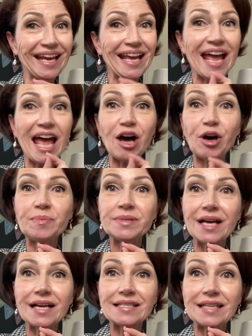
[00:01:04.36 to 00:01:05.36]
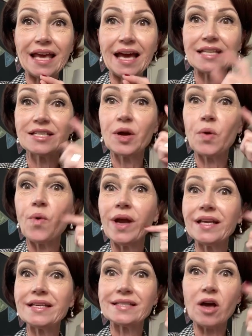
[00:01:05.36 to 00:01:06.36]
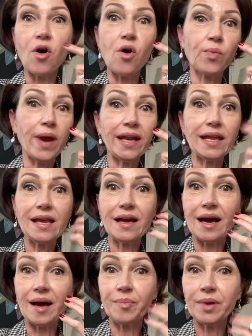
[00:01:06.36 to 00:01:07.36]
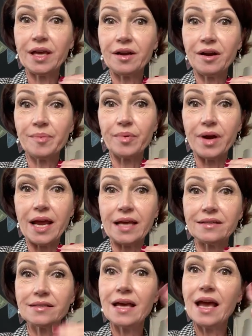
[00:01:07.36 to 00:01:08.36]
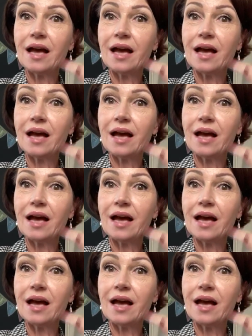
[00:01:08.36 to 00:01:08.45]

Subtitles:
helps us get what is already up in our brains,